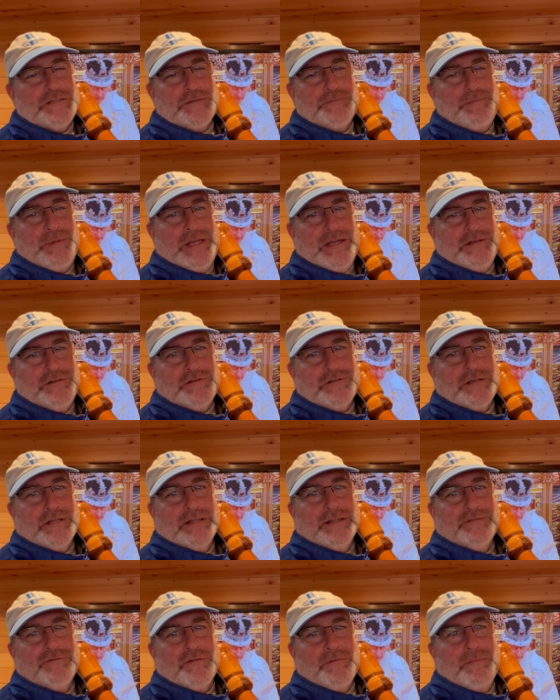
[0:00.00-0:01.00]
speech
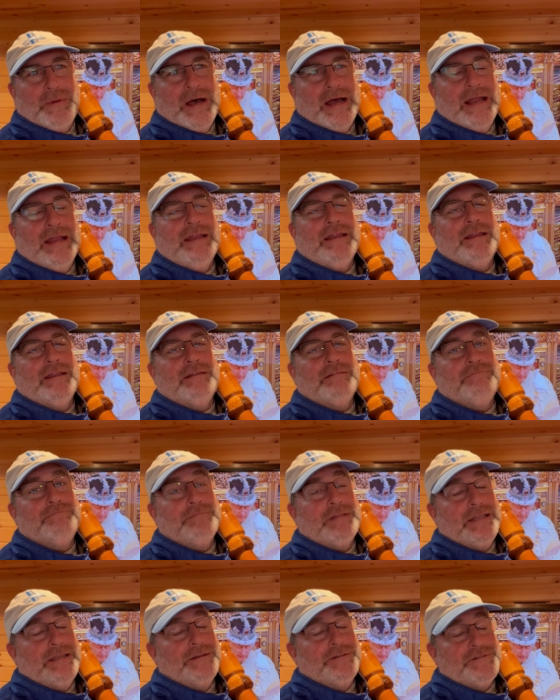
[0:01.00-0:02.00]
delivered by
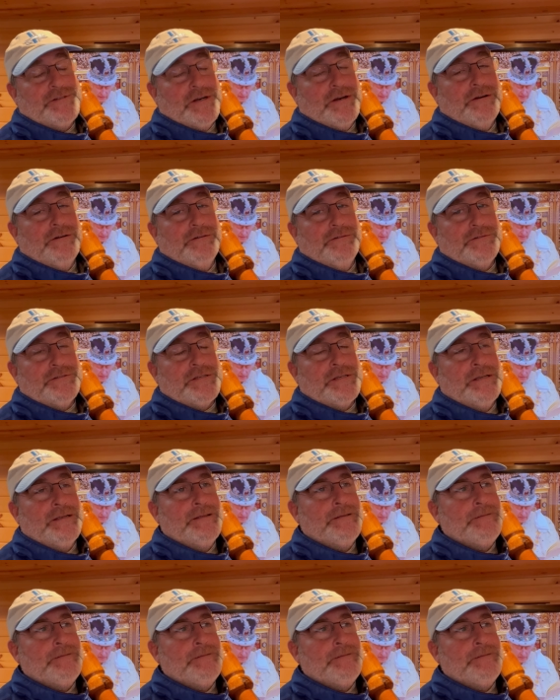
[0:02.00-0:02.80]
King Charles.